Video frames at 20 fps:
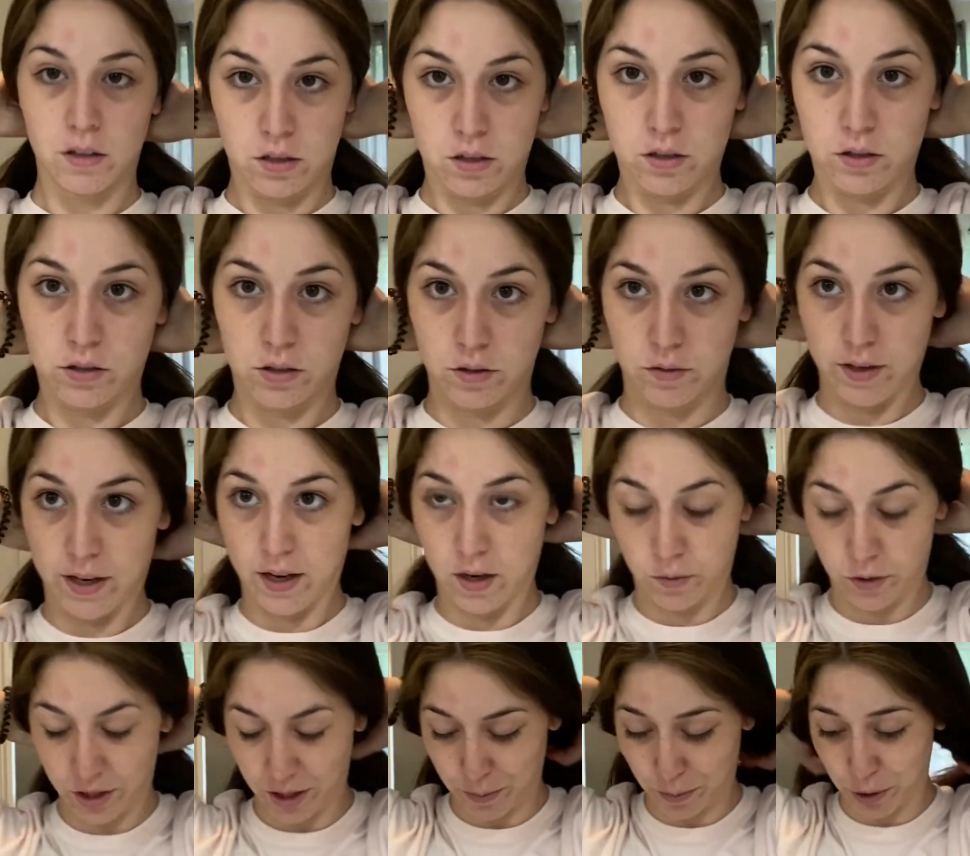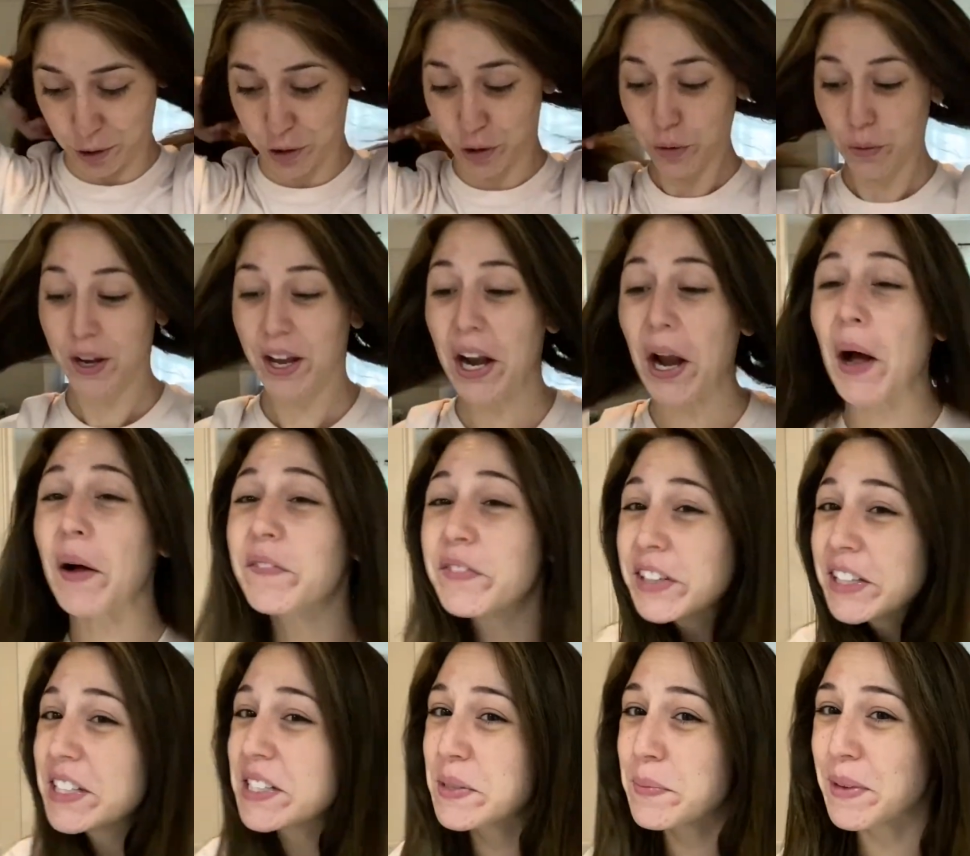So now we're gonna brush through it. Hopefully
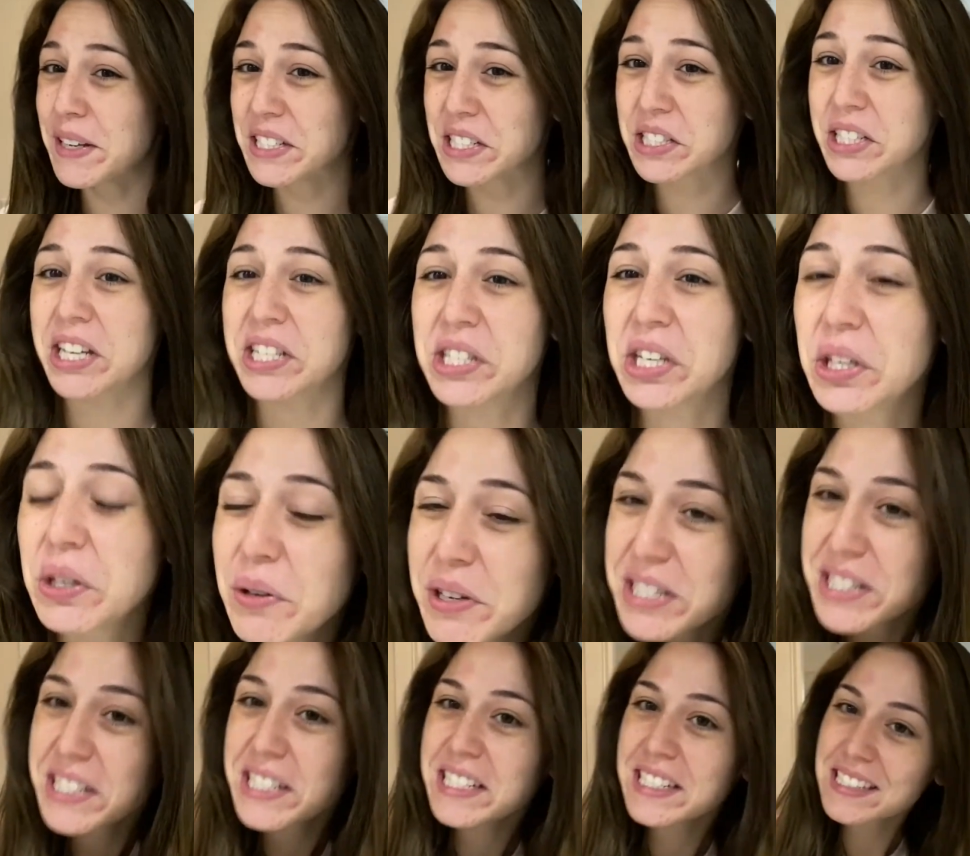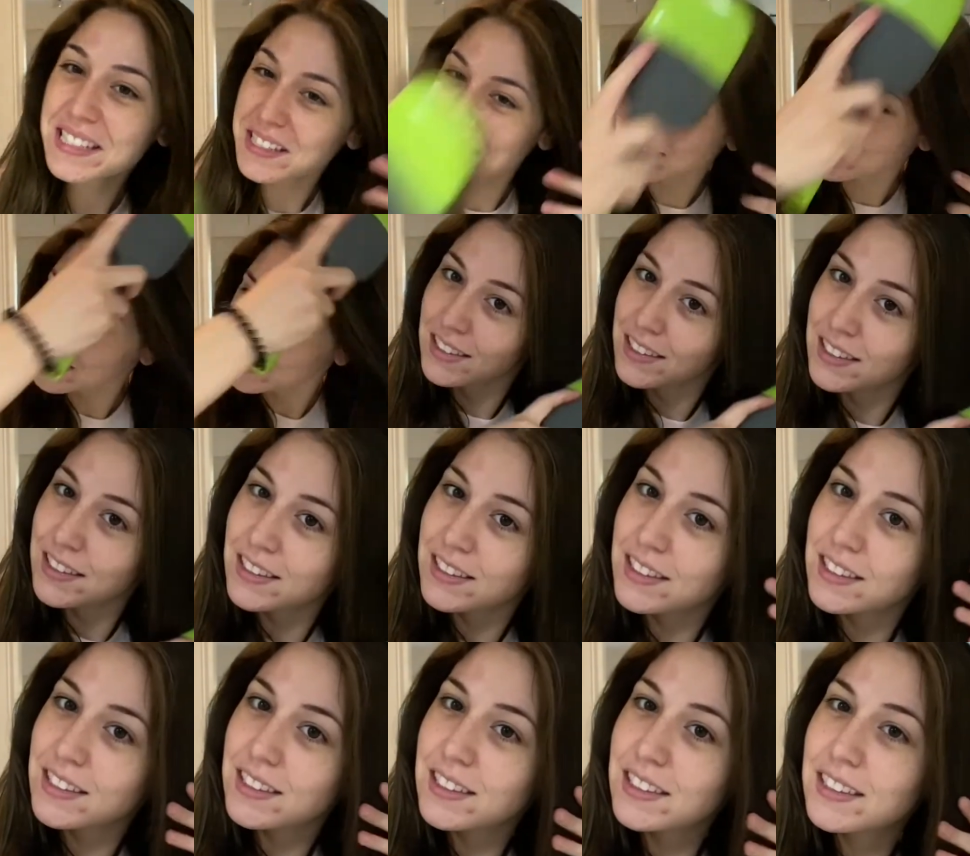it doesn't make disgusting noises.
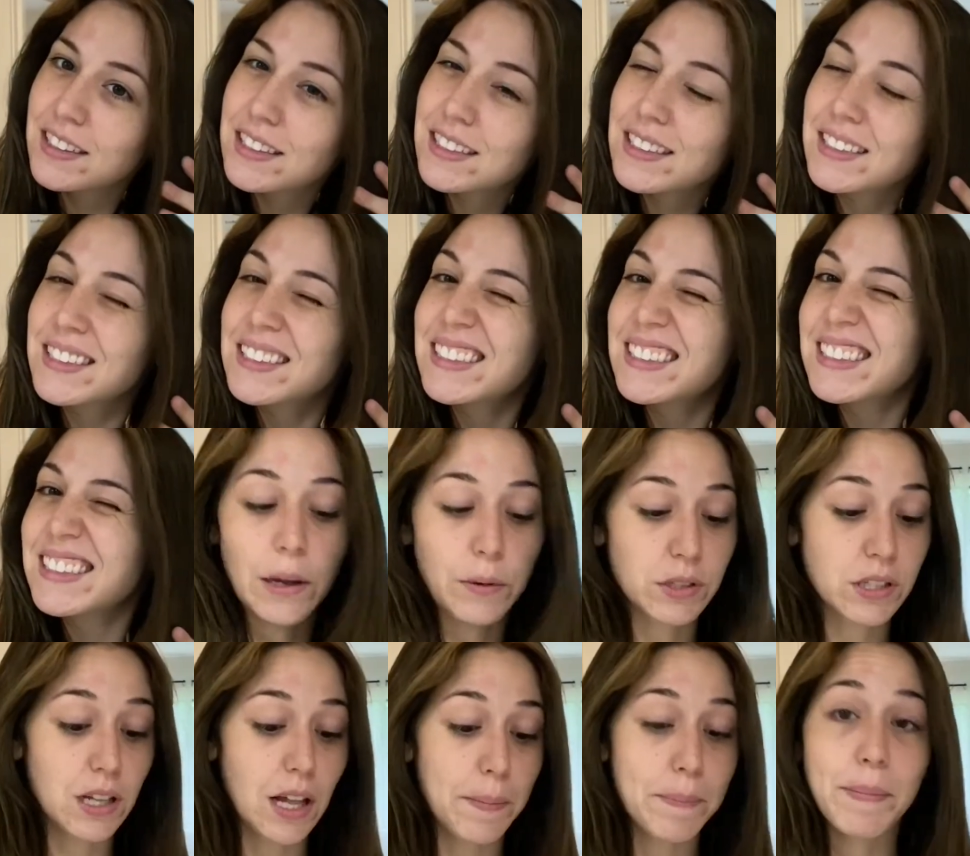That was a lot